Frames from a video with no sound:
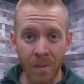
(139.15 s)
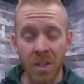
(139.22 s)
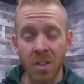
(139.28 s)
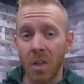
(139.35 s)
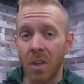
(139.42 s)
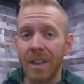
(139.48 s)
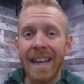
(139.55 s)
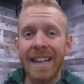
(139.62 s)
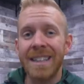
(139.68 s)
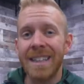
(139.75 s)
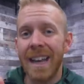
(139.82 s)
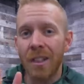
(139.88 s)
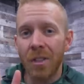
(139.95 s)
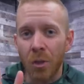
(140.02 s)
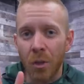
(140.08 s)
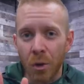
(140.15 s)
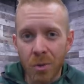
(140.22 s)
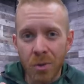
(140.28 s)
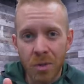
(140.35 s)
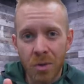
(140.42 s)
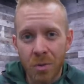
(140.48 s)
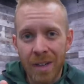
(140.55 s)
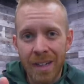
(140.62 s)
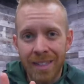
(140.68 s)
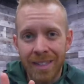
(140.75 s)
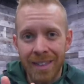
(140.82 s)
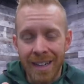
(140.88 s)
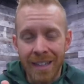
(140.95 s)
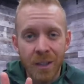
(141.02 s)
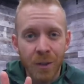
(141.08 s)
So let's get those three
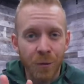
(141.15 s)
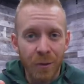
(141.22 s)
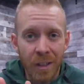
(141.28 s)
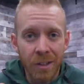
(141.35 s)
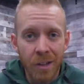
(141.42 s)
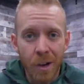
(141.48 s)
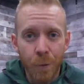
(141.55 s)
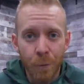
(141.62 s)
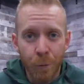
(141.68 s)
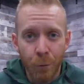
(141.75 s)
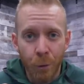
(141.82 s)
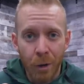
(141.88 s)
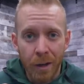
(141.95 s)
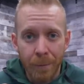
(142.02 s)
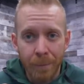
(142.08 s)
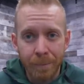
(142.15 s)
things figured out for you.